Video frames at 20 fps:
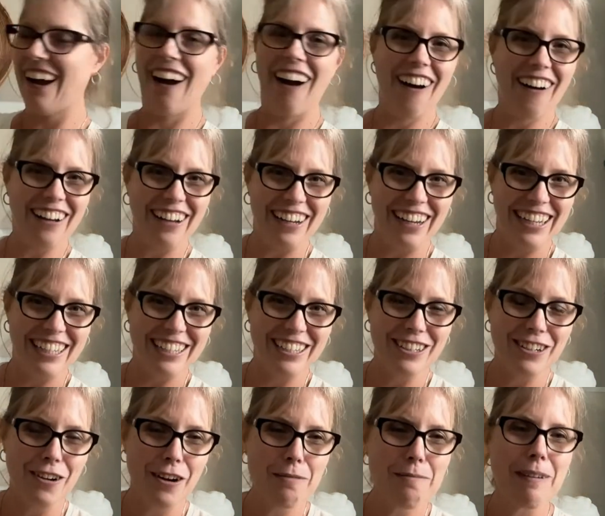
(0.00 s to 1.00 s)
All good.
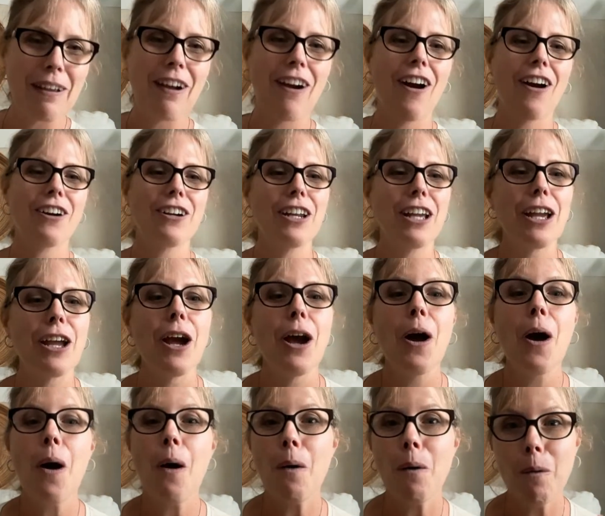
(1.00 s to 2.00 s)
I've been gardening
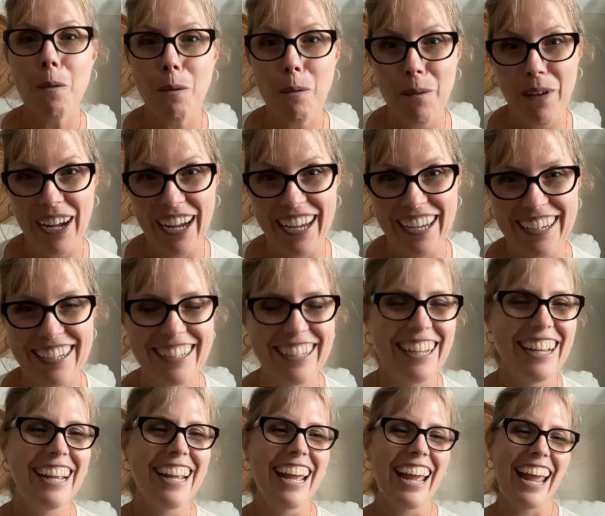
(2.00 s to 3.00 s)
when.
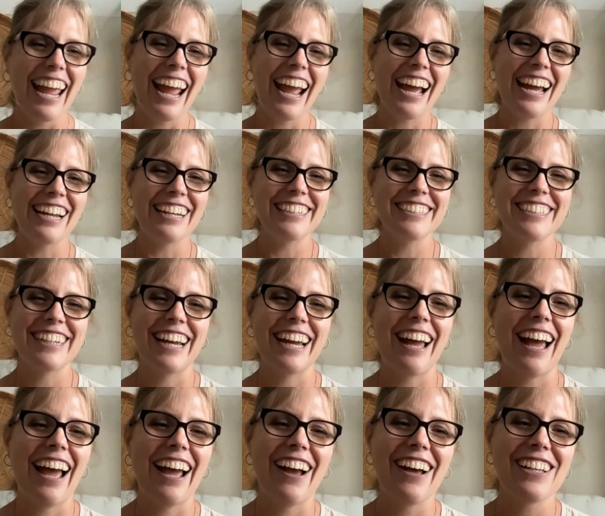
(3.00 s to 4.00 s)
And
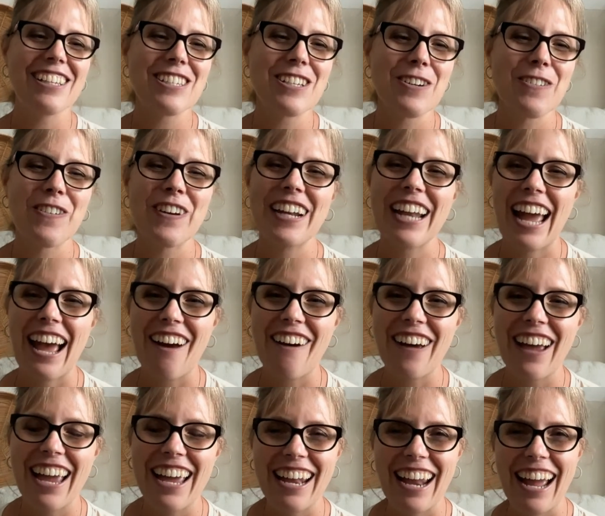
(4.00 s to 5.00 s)
I also went out
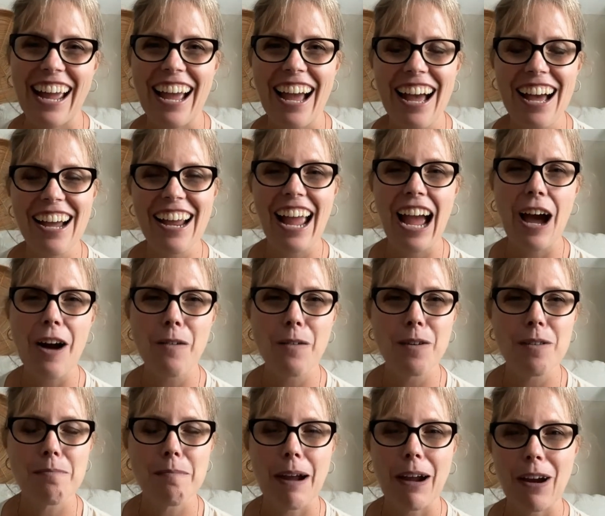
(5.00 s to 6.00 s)
and I hung out
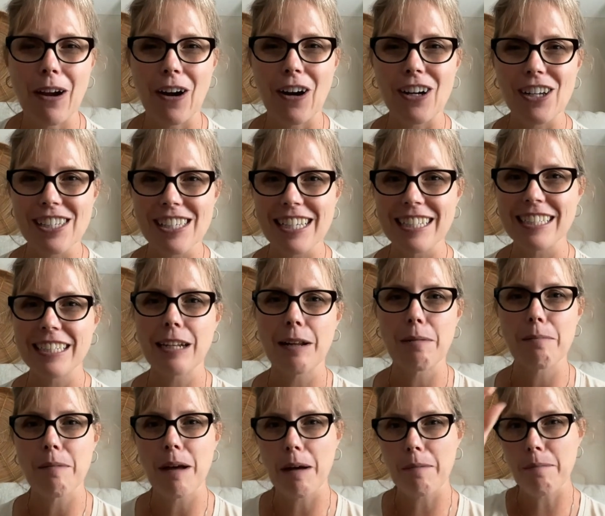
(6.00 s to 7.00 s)
with my girls. I did
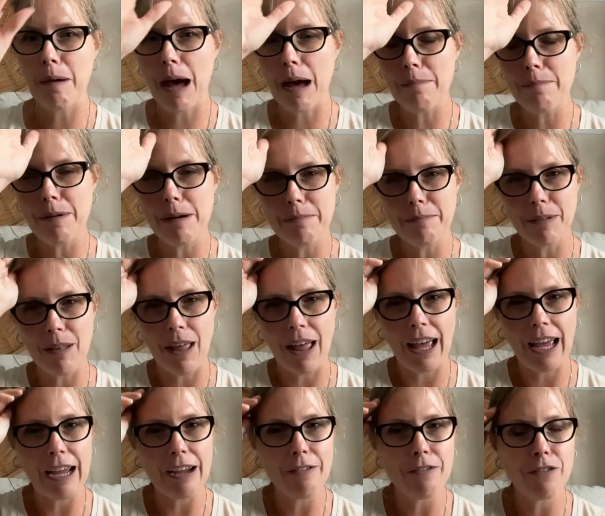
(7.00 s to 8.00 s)
a pop-up
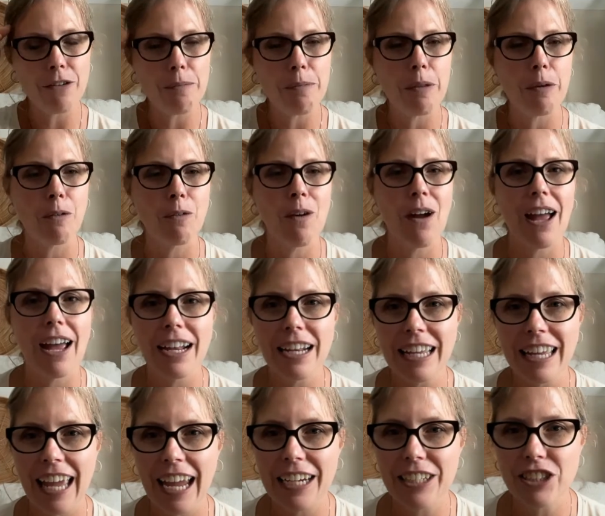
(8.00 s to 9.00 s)
live from the run
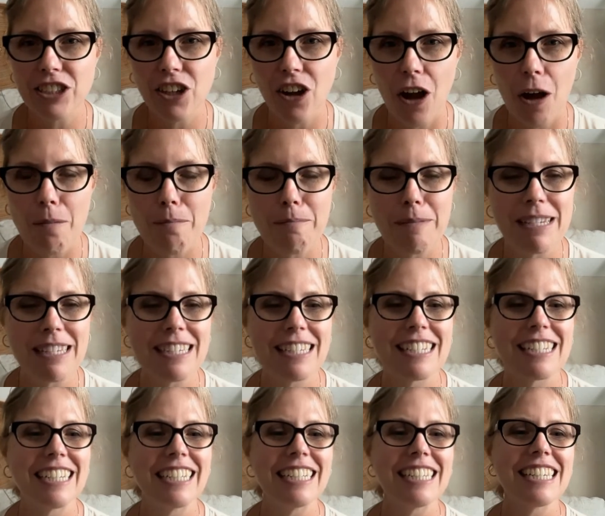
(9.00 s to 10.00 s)
in case y'all missed
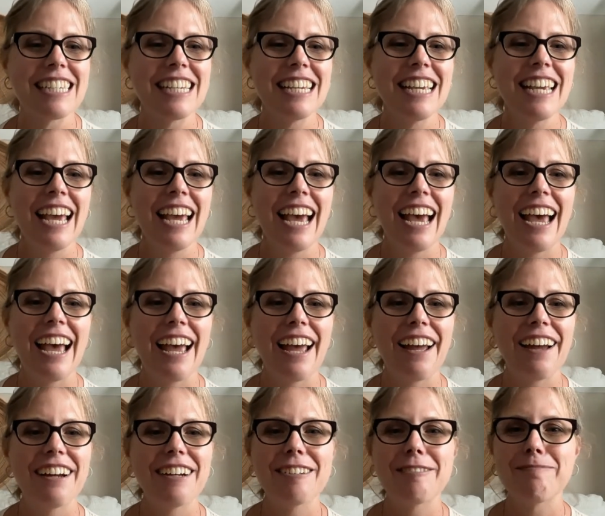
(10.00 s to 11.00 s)
it.
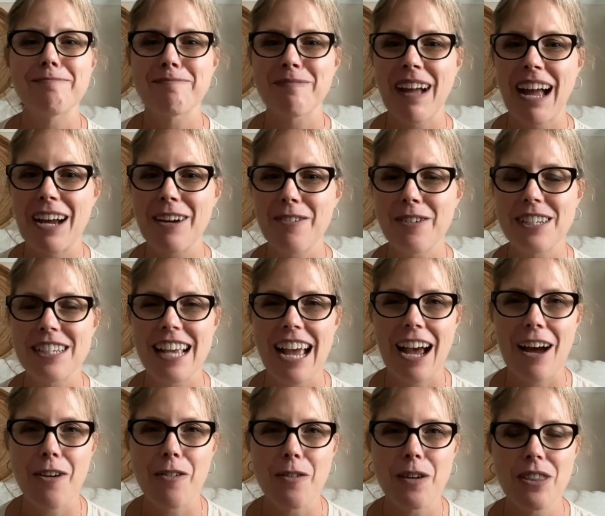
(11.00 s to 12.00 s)
I was
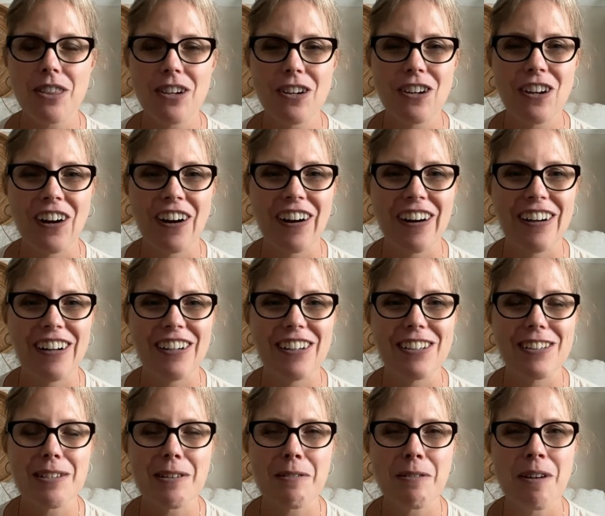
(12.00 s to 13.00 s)
out with the
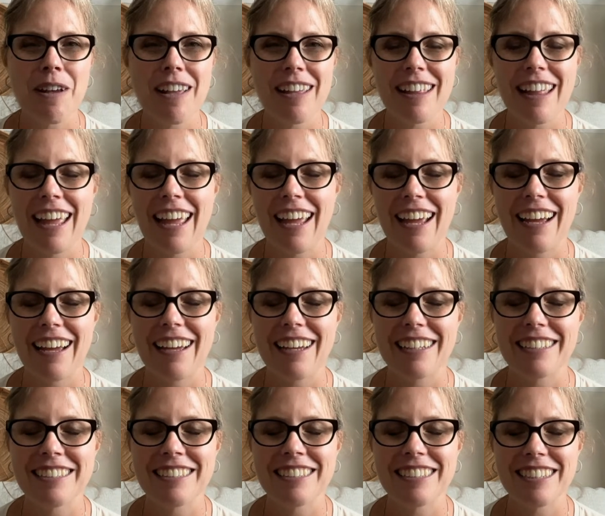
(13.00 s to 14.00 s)
girls
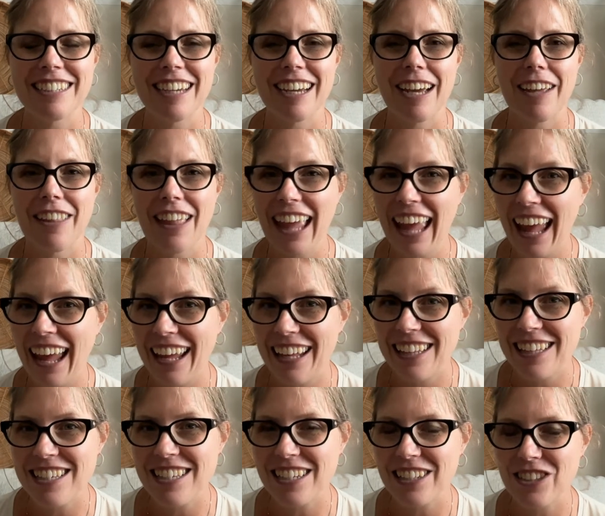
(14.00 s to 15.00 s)
and the
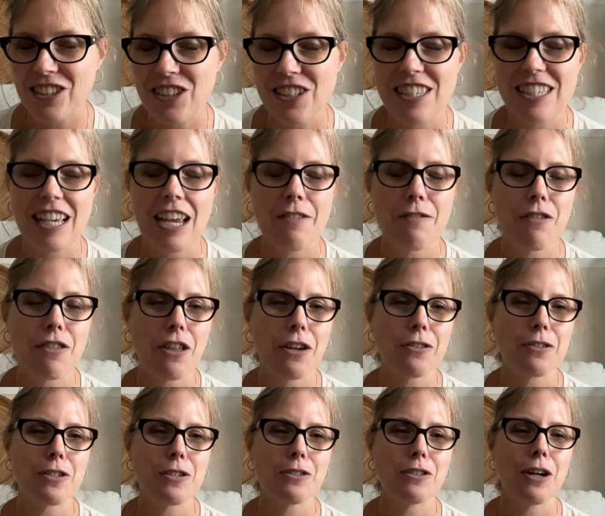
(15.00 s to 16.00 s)
hens, I should say, for
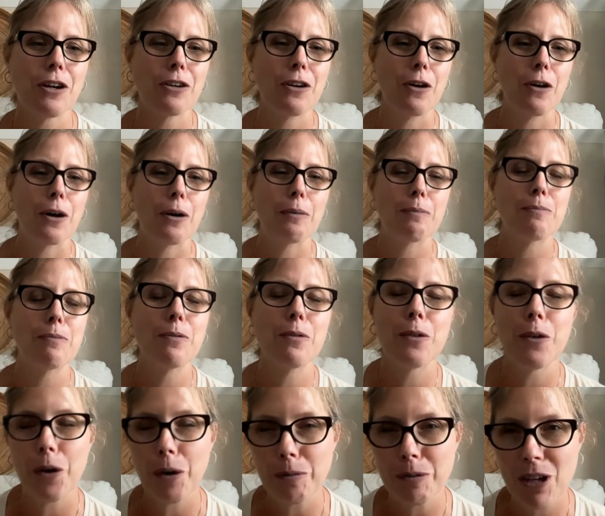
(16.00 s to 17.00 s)
those who don't know
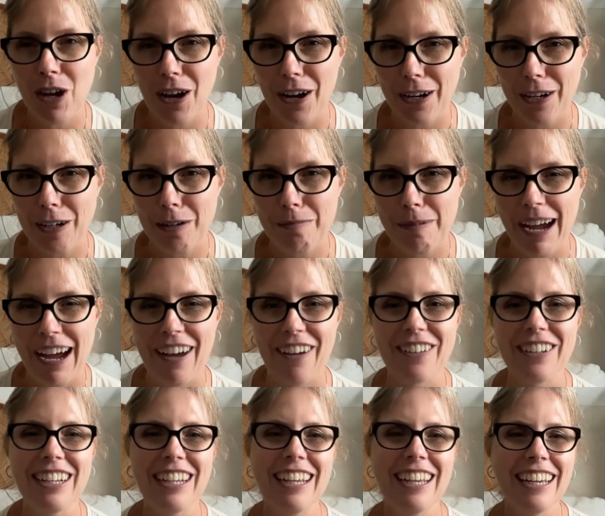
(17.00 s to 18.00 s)
who I'm talking about.
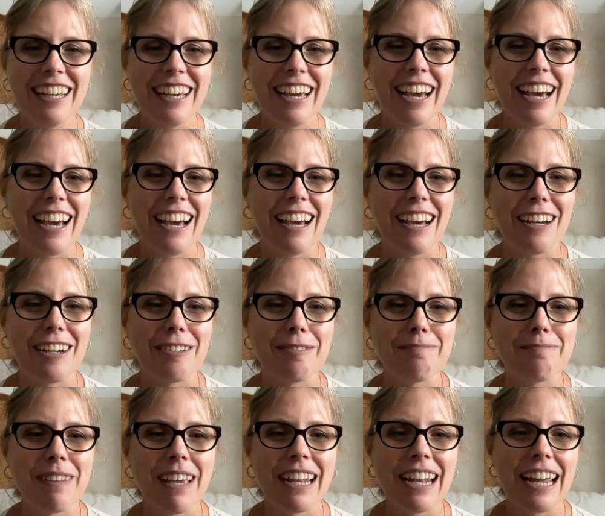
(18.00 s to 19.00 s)

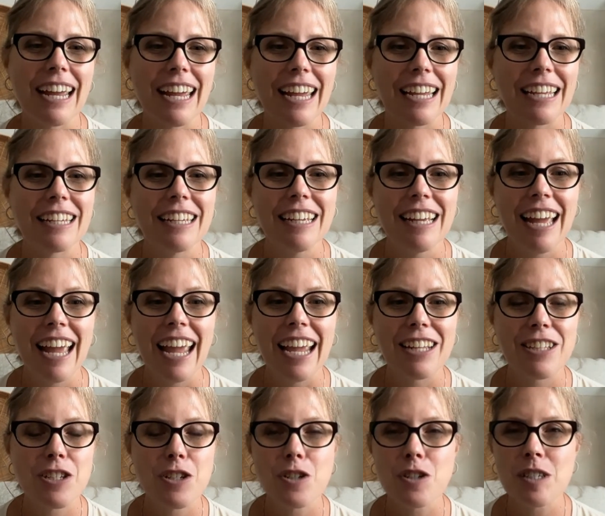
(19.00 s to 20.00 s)
And I
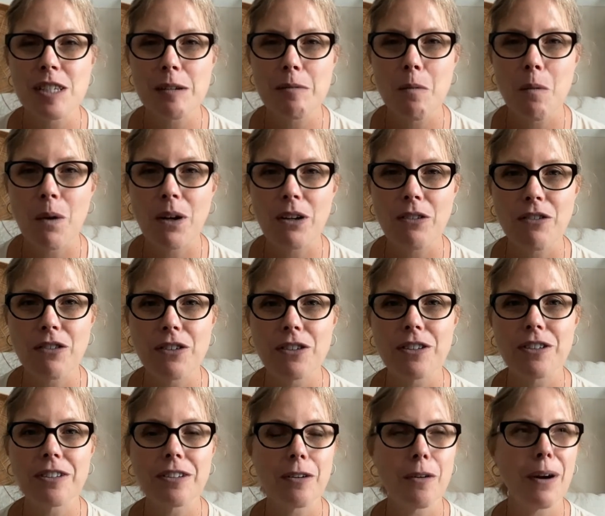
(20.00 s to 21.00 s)
answered some
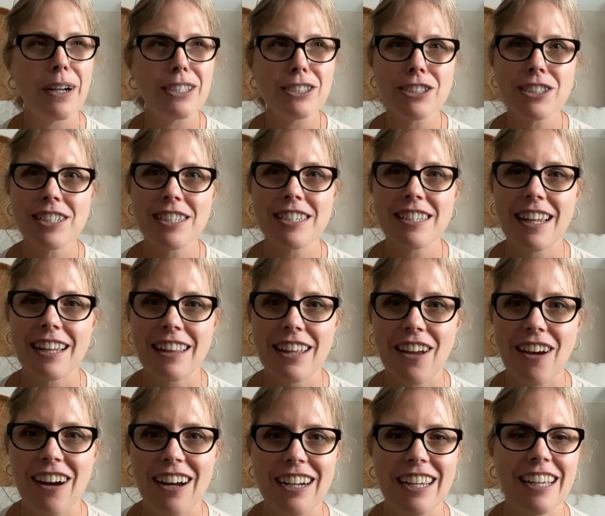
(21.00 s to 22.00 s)
wonderful questions that the
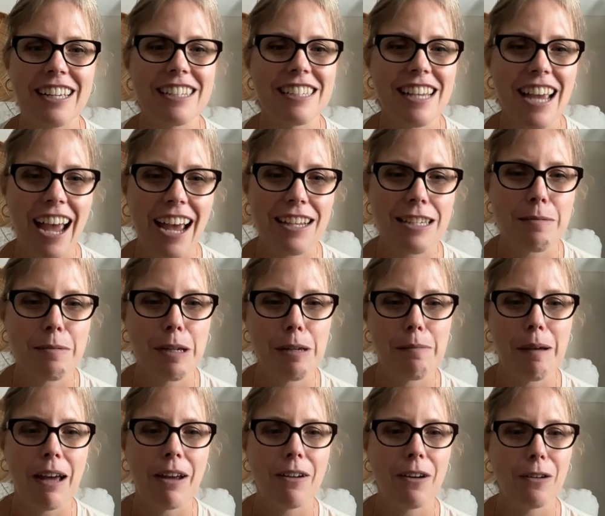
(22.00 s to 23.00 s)
audience asked me
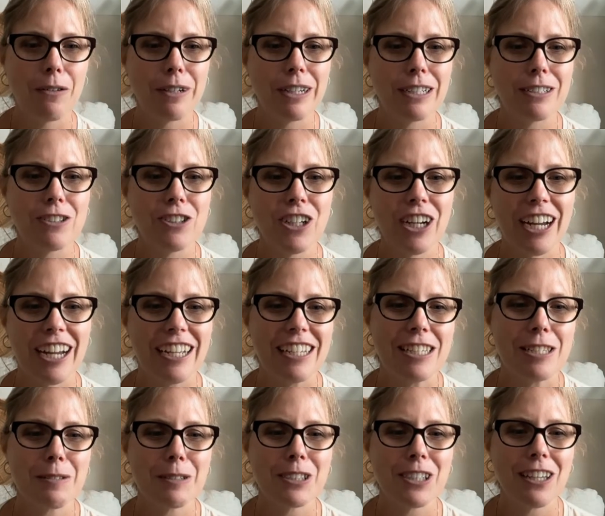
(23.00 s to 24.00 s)
about owning
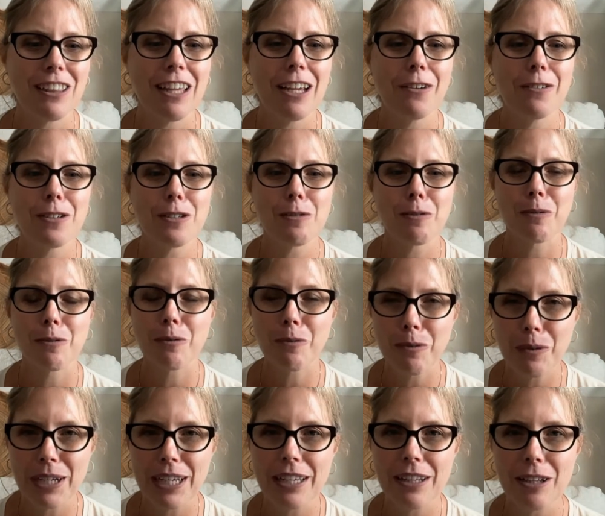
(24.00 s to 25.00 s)
chickens, which I think was
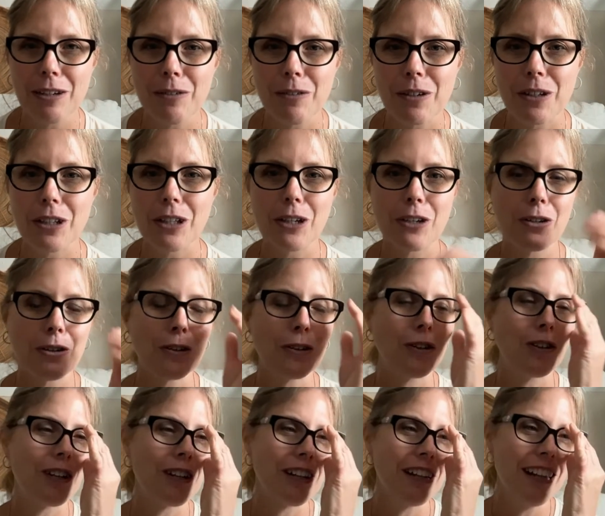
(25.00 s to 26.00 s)
really, really
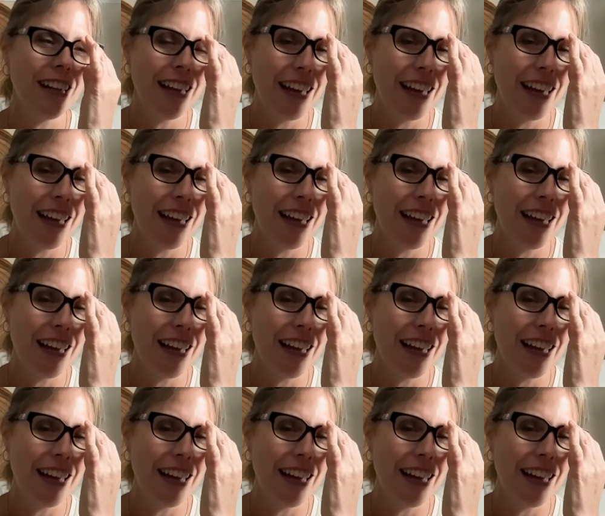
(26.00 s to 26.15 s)
cool.